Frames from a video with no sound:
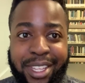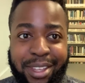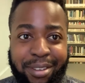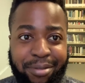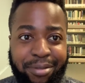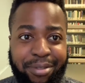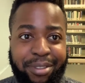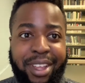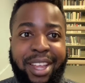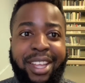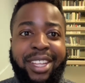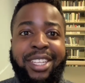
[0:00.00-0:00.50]

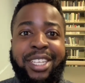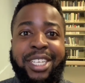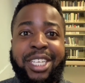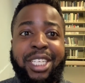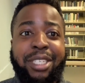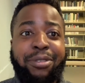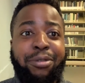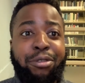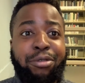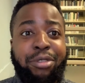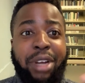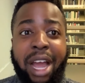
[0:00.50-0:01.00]
gift
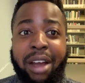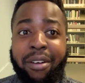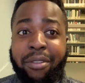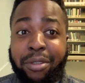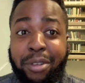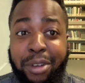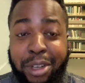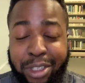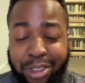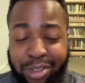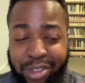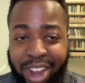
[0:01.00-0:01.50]
ideas for
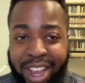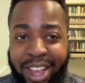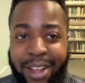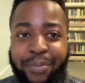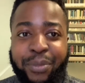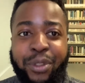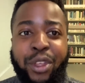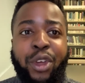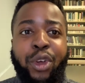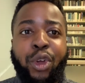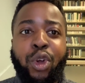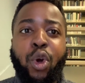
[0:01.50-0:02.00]
travelers,
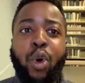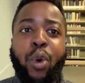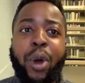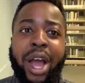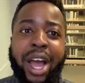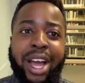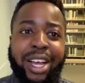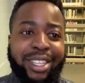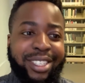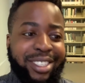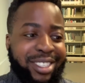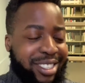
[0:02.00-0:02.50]
right? Go
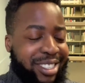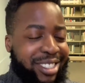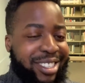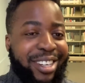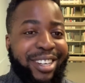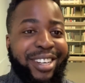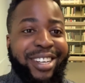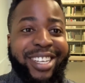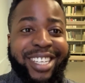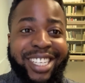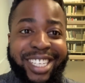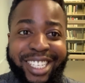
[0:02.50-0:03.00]
as
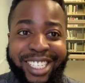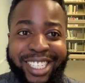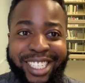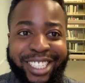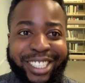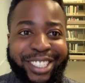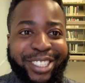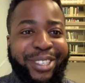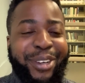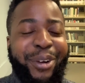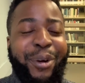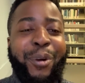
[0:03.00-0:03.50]

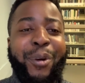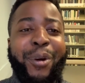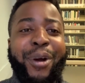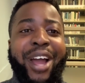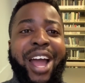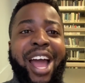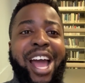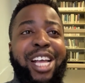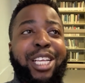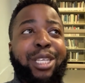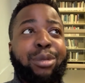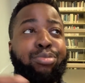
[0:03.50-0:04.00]
niche or
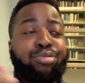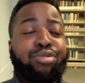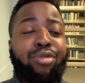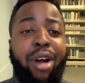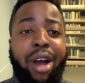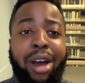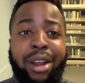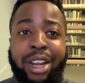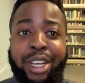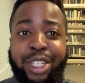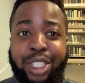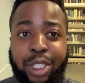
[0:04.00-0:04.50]
as
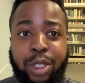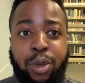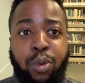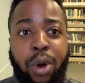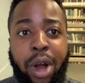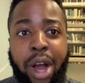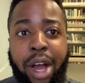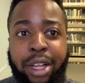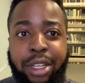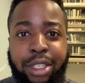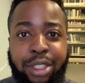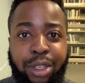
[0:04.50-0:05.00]
broad as you
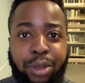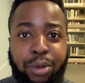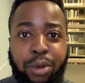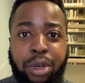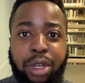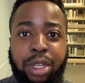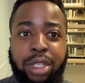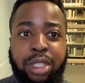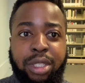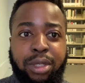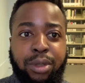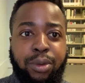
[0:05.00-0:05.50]
want in
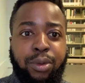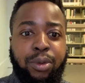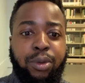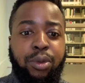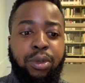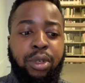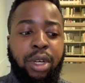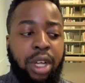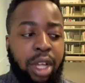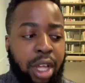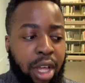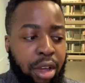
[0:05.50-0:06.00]
order
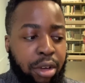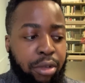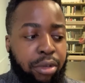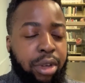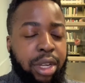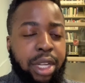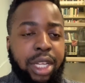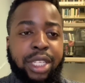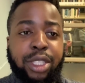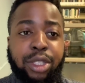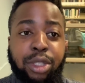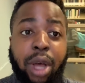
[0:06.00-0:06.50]
to
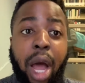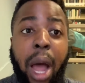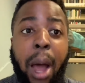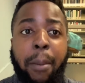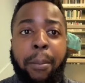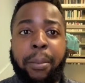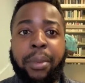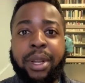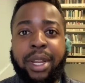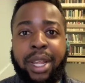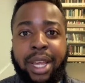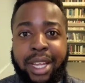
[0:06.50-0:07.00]
really
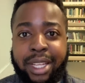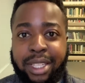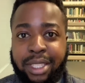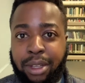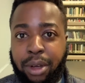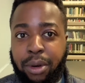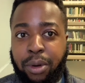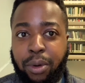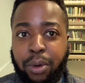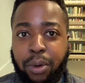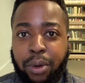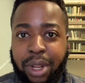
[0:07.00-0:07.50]
dominate
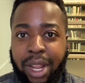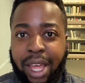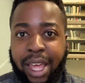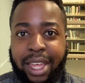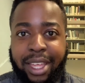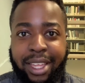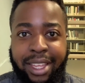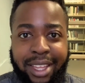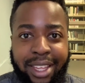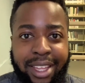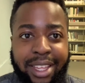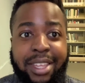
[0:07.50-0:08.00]
the whole
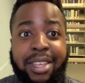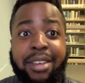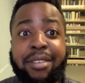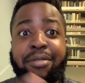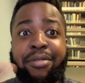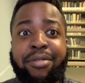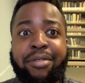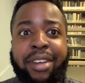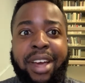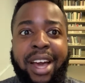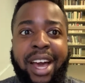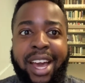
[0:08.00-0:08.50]
like
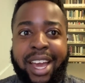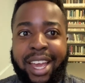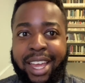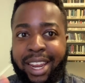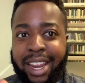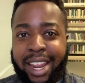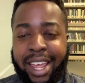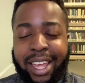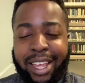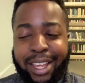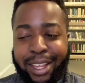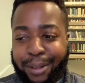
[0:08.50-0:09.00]
gift
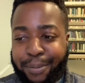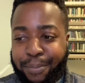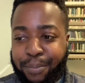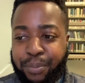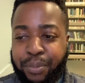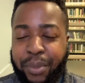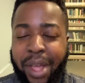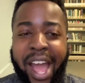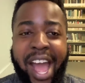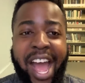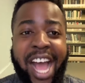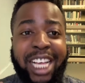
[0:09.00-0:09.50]
guide like
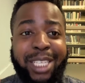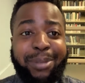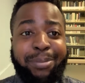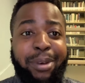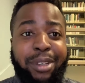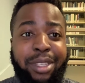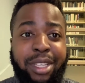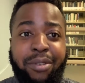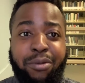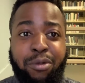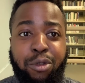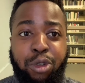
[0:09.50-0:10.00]

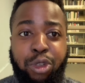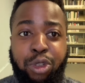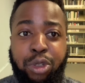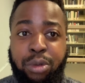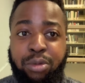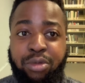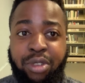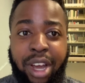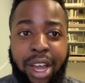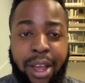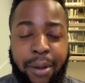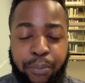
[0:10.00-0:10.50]
aspect of
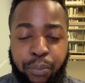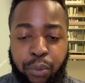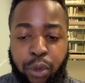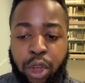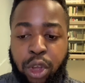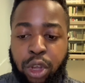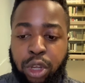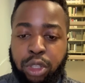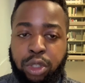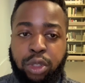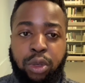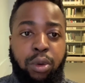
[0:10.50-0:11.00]
YouTube, right?
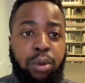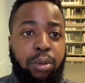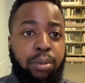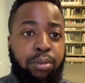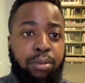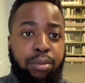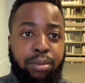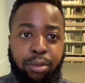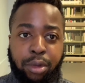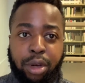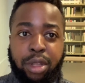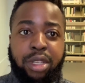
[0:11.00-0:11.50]
So
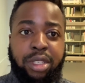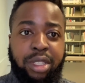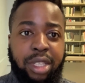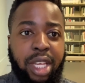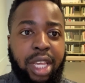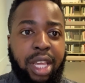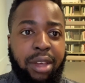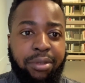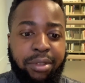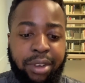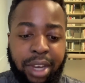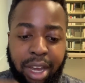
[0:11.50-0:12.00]
Mother's Day
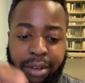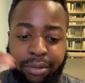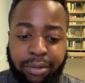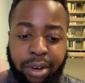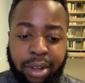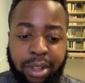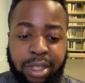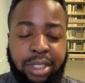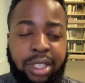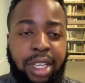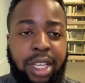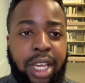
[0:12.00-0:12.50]
gift guide,
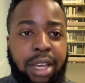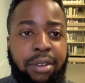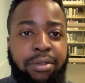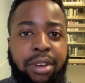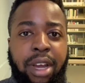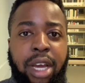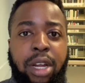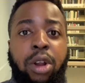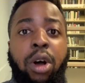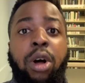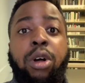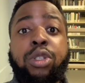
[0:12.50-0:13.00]
Father's Day gift
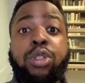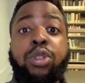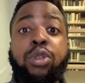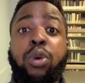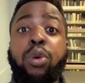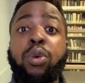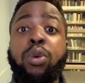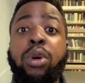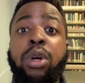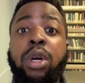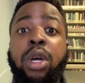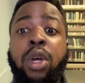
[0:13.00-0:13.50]
guide, and
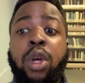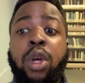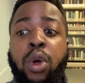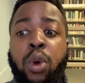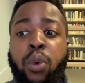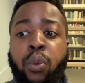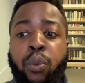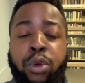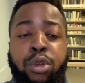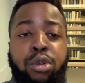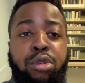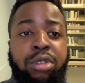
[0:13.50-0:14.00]
also
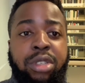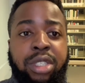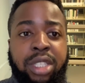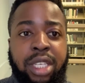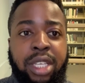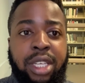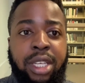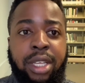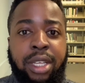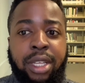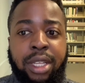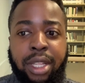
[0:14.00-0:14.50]
when you
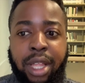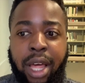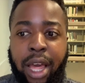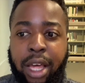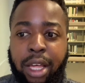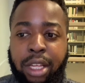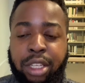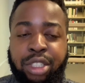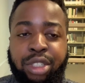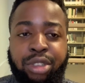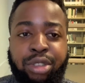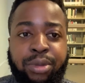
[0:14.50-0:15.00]
see
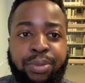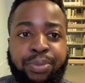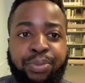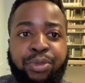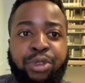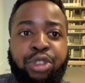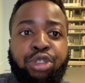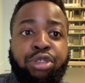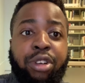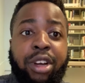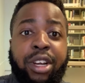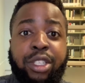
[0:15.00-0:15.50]
like
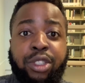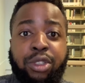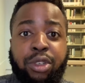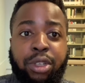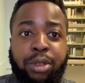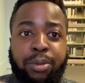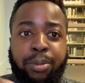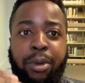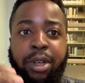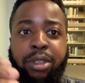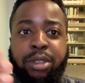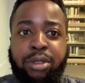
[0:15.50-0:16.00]
trends or
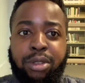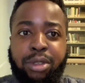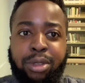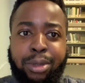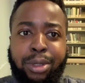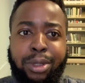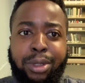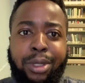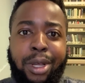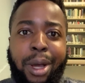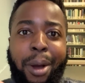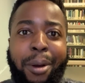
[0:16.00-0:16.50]
about to,
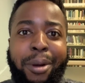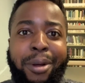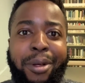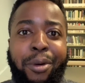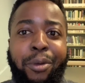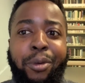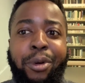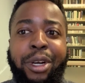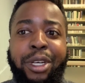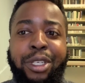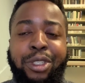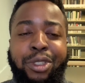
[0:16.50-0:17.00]

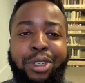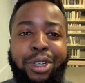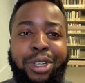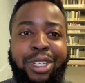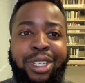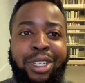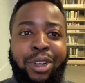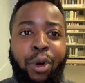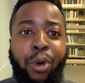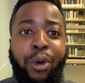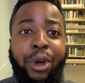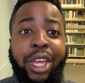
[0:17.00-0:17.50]
where
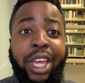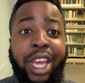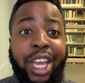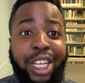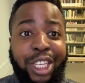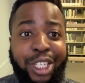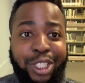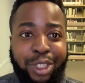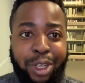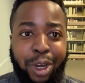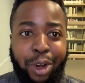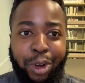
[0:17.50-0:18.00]
certain
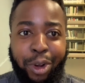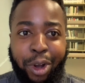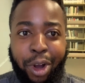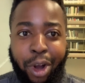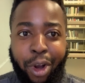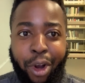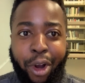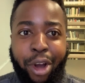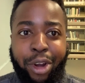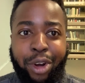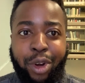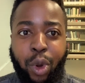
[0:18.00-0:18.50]
occasions are
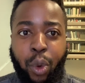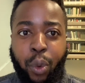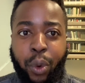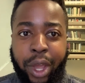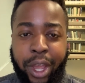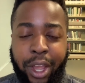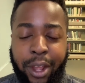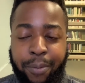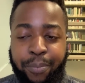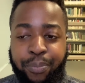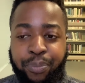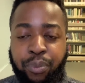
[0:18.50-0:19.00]
on the
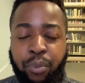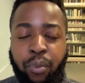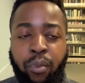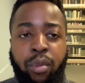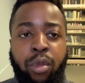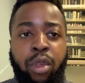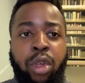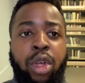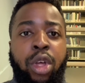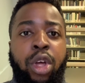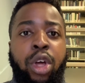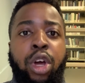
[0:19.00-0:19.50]
way,
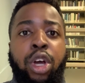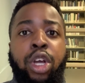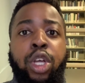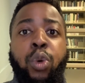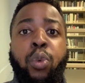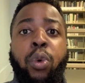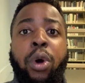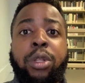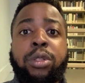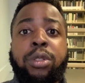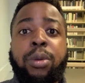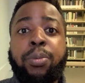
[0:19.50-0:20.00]
you
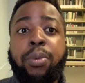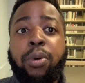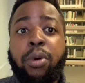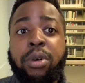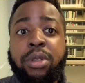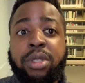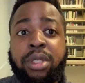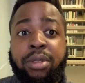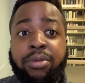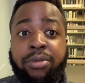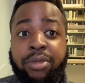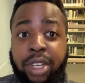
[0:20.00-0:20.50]
want to
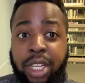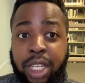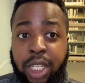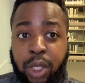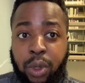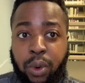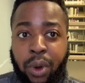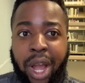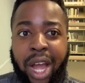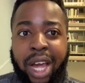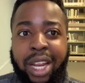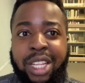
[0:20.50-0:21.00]
post the
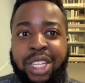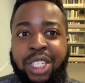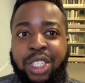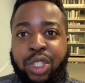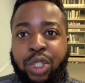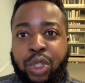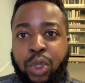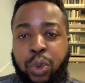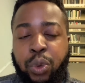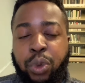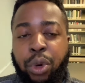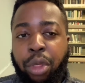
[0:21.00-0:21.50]
video at
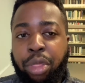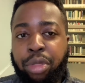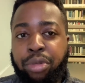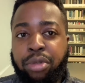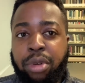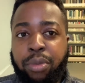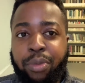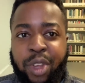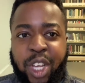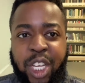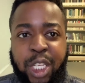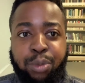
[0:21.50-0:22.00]
least 2 or 3
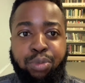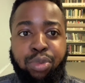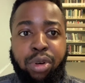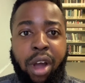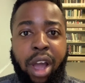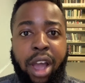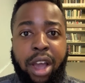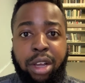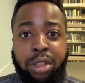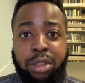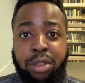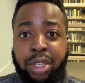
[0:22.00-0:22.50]
weeks
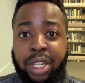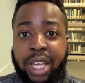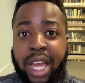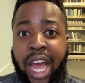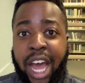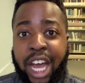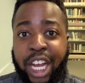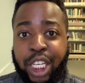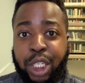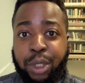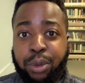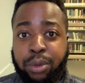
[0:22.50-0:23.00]
prior to the
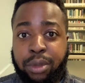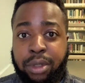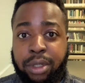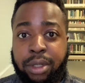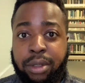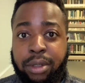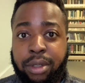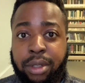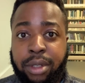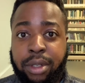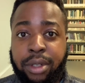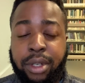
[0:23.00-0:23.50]

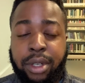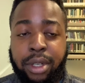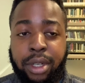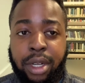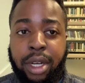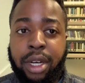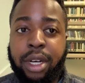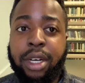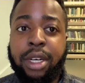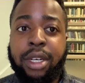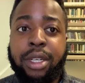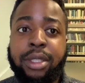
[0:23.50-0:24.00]
actual
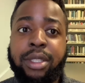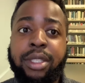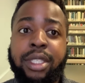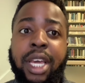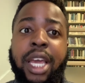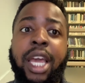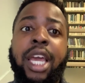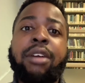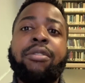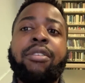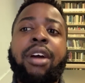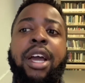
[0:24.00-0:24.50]

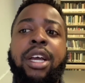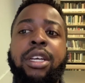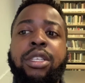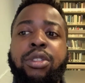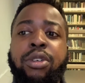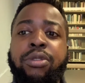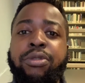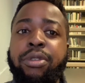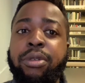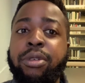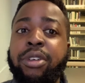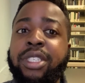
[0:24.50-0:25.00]
day, right?
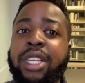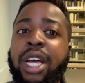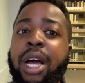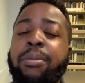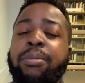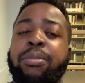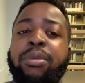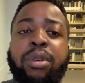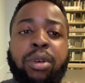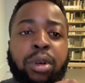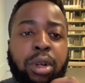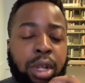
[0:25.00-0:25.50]
So for
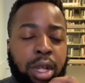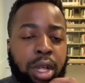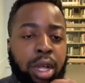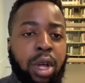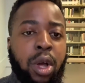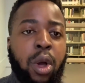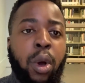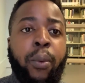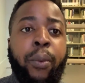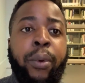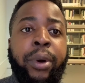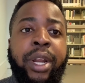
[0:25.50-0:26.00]
example,
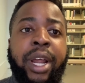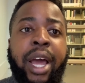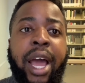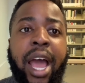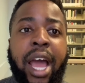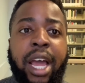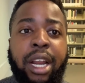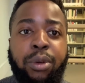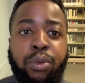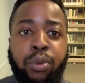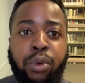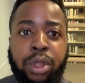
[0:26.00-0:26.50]
when
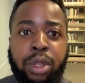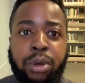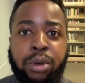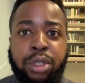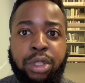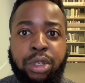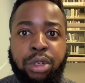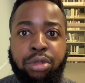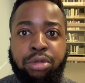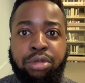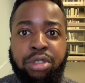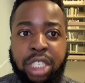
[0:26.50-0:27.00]
there
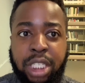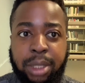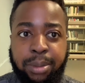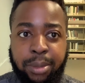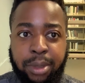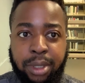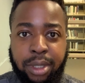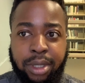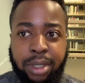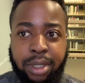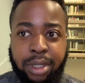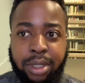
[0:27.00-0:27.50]
was a
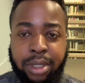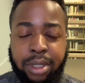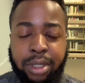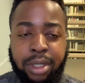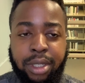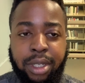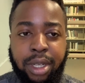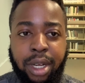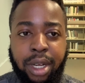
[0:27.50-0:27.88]
Christmas